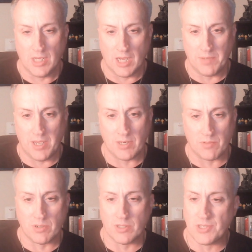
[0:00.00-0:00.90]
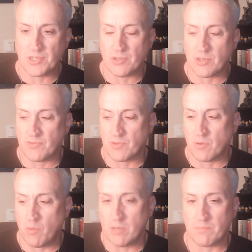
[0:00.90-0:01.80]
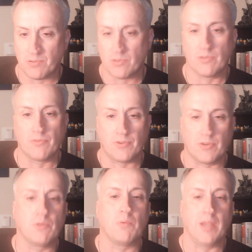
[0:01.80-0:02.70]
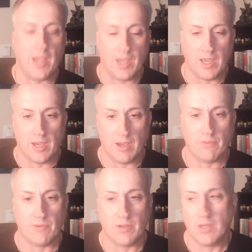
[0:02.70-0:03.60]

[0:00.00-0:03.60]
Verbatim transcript: I began to really search for what proof do we have